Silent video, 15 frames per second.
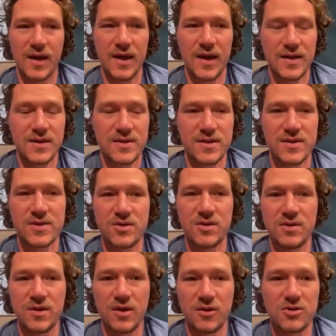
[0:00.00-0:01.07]
kids just,
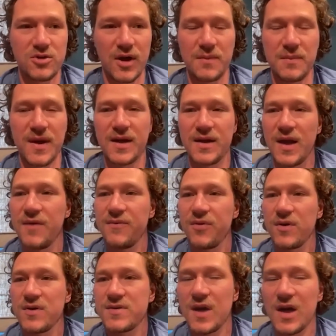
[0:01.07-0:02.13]
you know, trying to make a name
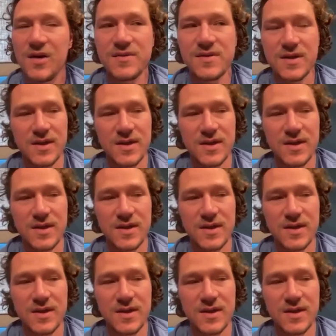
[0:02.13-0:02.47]
for ourselves.